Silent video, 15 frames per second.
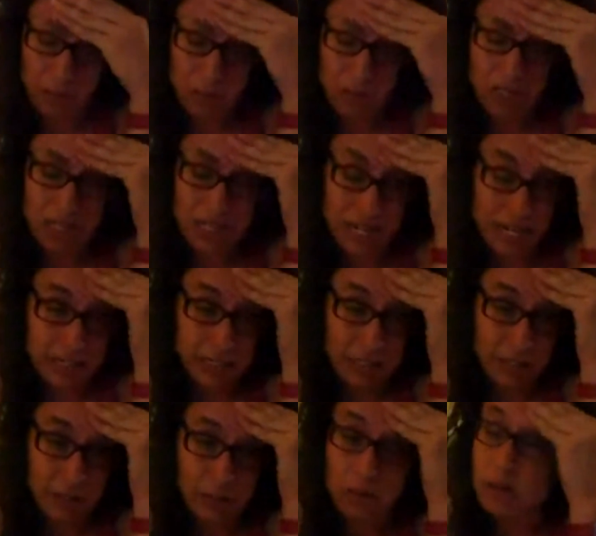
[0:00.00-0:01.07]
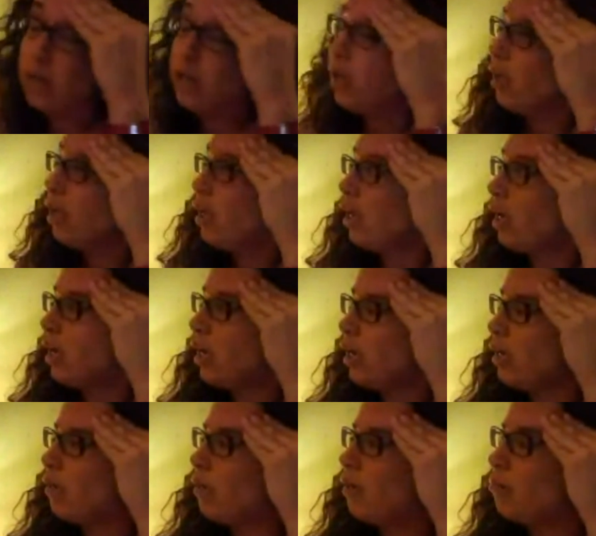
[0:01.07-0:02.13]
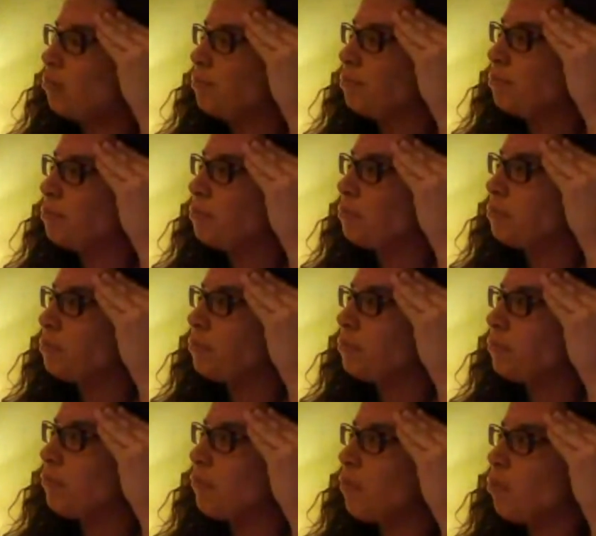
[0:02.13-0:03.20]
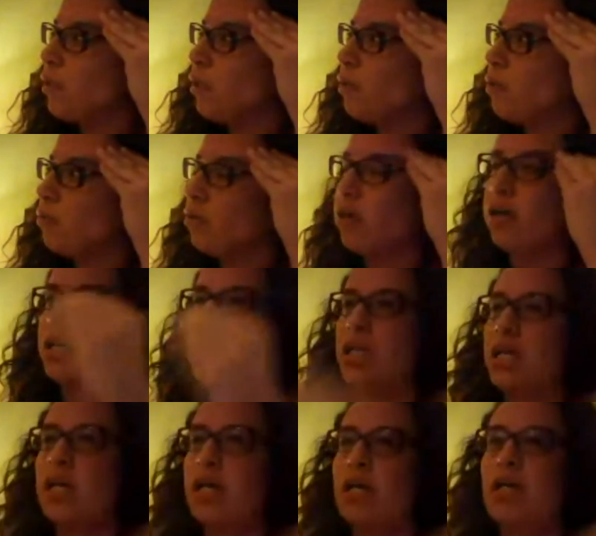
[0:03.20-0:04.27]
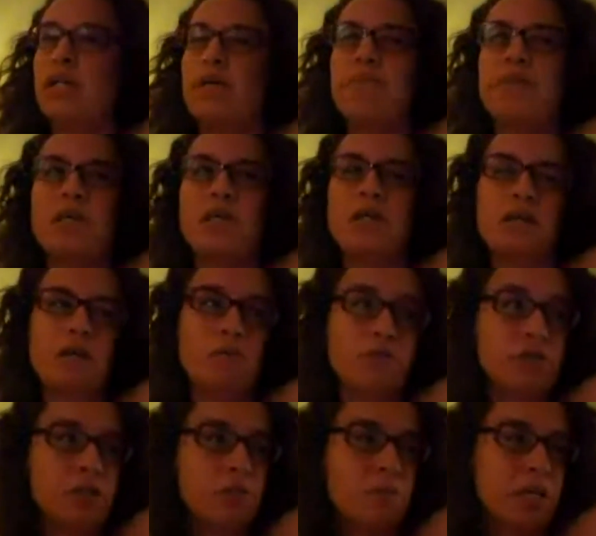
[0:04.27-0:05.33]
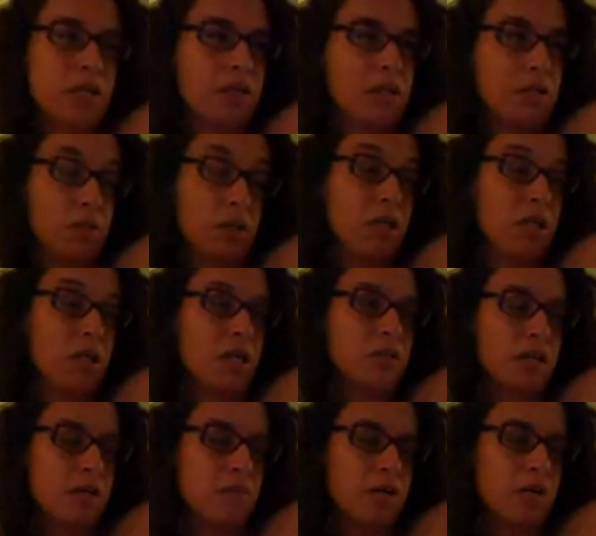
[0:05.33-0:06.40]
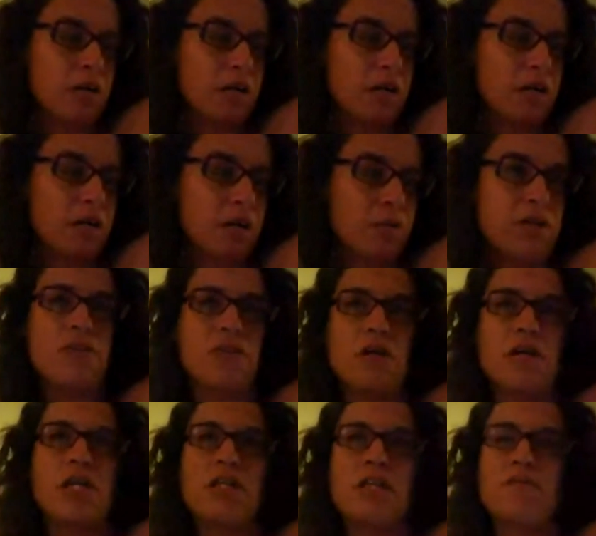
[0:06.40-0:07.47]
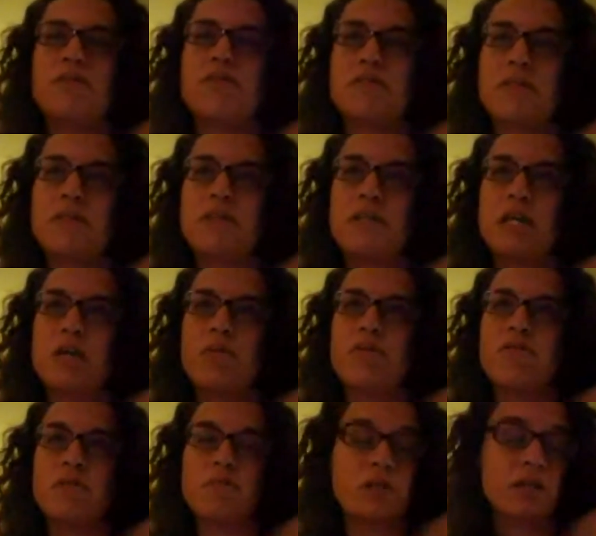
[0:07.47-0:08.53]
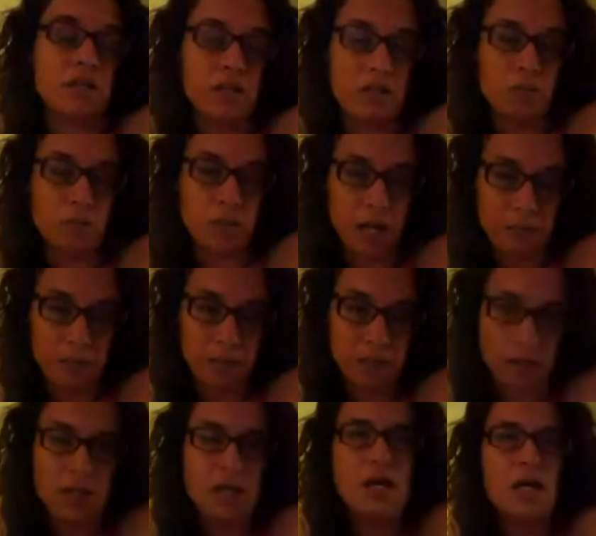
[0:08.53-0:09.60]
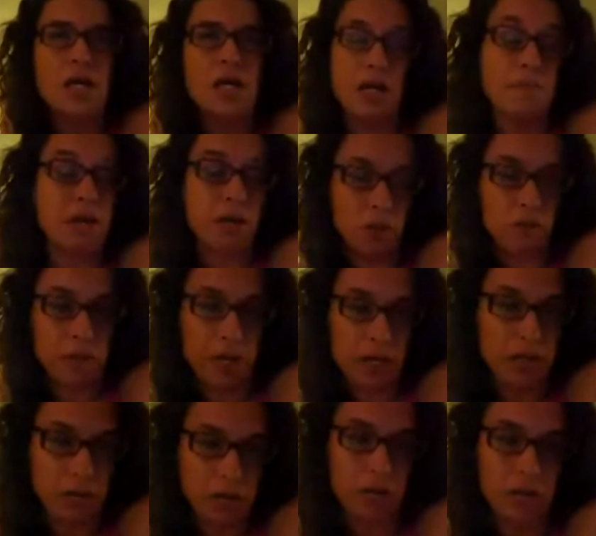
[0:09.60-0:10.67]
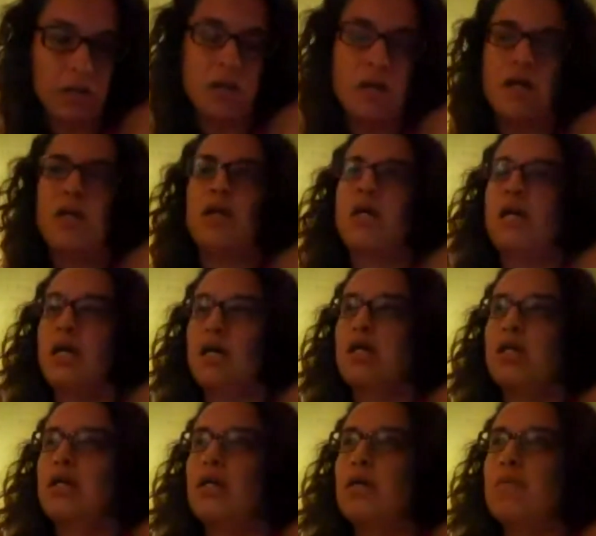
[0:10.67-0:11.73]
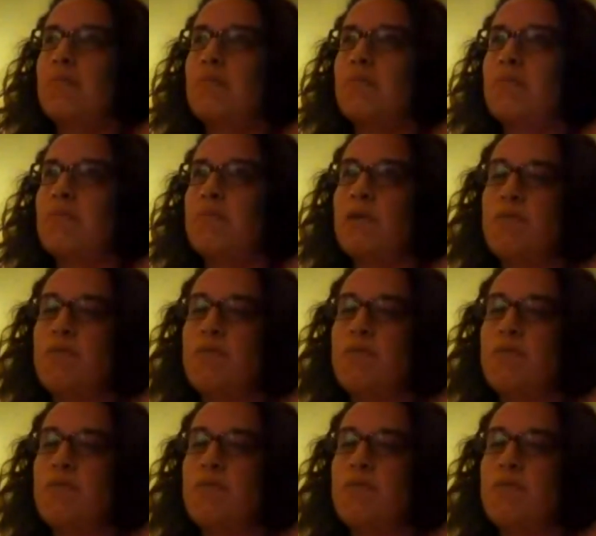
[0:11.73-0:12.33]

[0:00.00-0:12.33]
I'm 39 now, and political targeting. I was thinking back when a long time ago, I would never thought I'd live to see the day when something like this would happen in my own backyard. And my